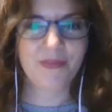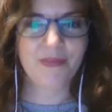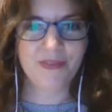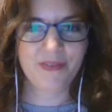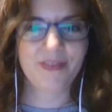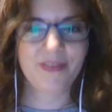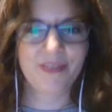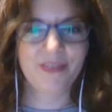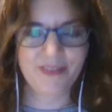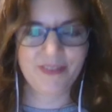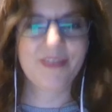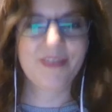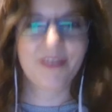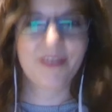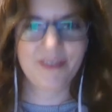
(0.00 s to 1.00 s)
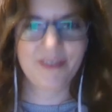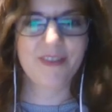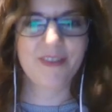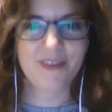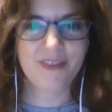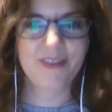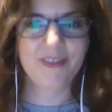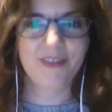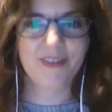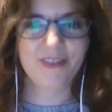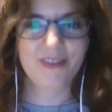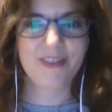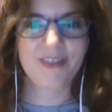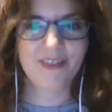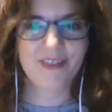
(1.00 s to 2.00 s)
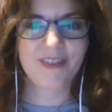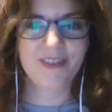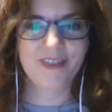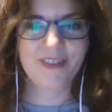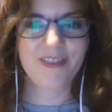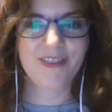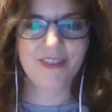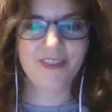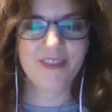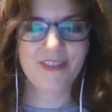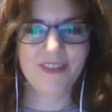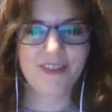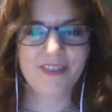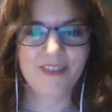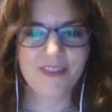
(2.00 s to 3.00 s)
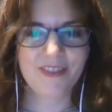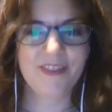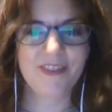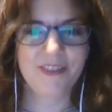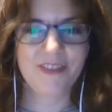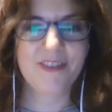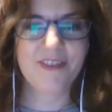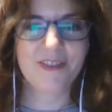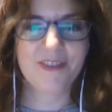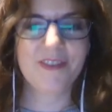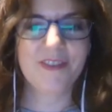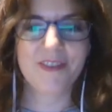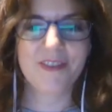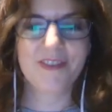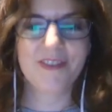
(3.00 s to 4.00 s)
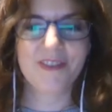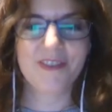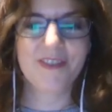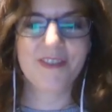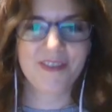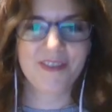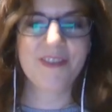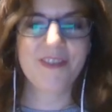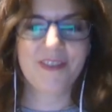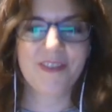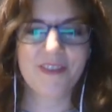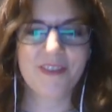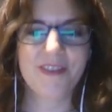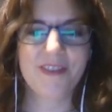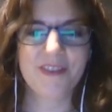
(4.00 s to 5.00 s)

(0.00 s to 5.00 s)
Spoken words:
No words are spoken by the person on screen.